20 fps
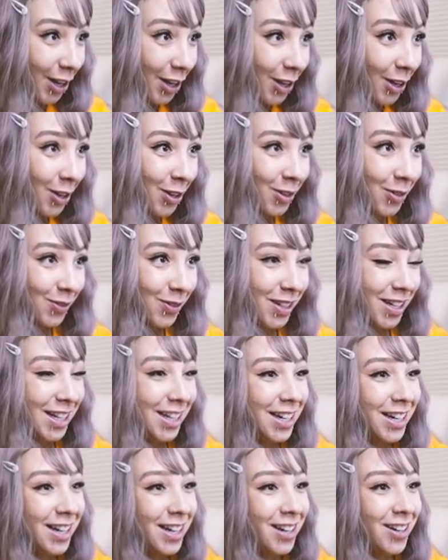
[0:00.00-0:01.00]
Oh my
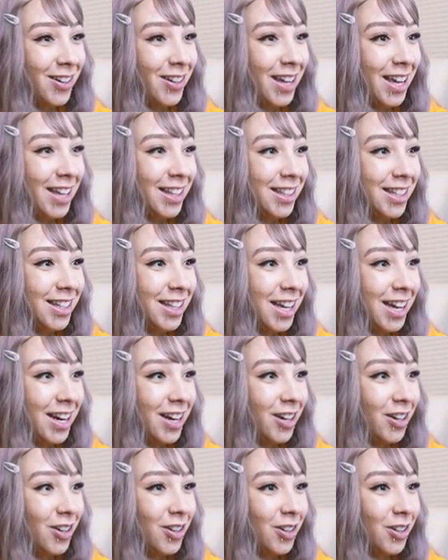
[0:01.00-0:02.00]
god. Okay, Leela had
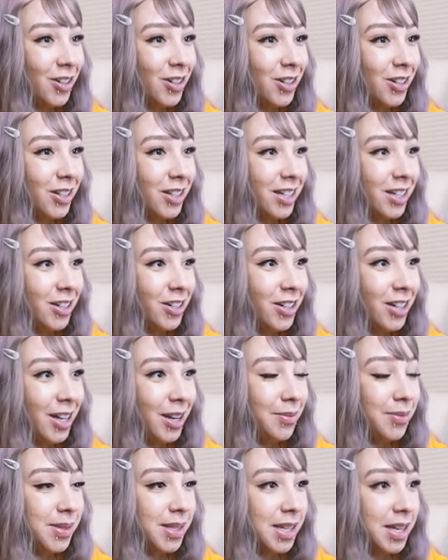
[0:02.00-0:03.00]
a girl and her
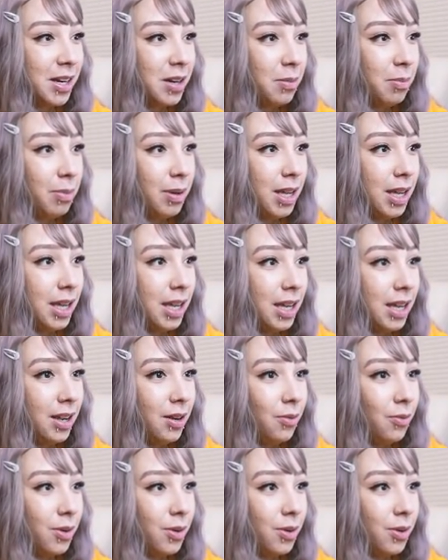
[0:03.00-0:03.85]
name's gonna be...